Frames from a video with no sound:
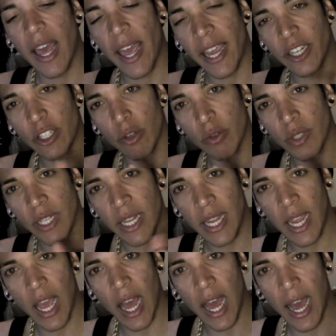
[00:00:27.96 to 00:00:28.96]

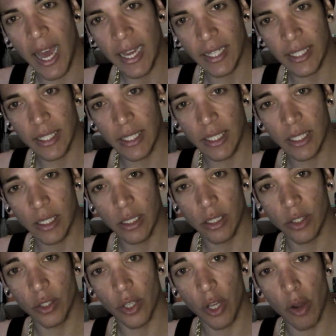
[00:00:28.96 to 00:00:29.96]
H.O.T. Hot,
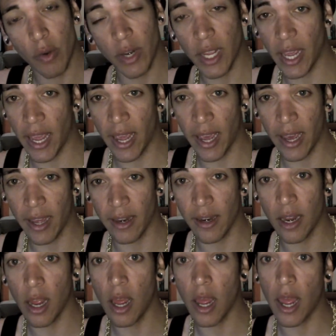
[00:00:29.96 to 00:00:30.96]
Tony and
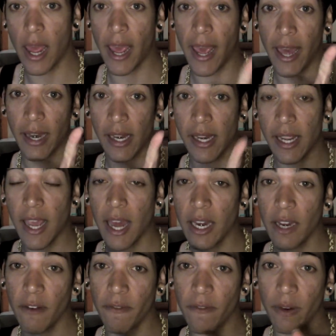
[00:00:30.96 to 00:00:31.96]

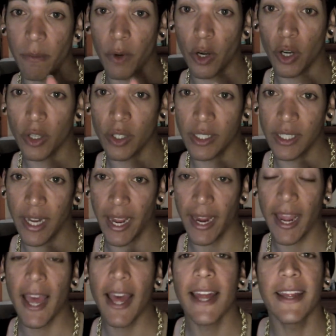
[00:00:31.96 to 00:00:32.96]
Hyeri from Girls'
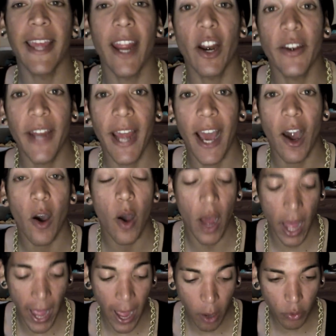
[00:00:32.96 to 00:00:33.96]
Day, they are now
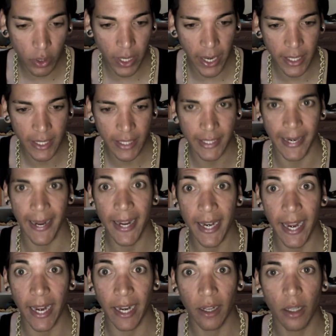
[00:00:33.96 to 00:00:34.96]
out and
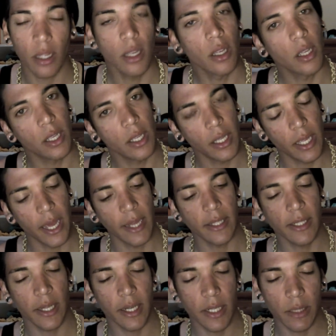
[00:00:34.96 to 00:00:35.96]
dating.
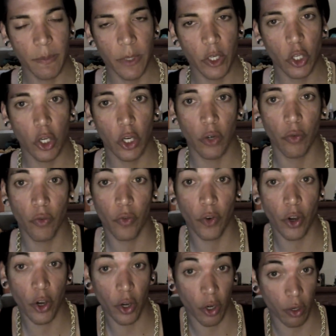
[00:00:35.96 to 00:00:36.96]
Yes, it has been
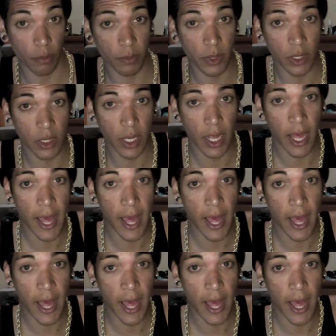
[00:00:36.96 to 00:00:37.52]
confirmed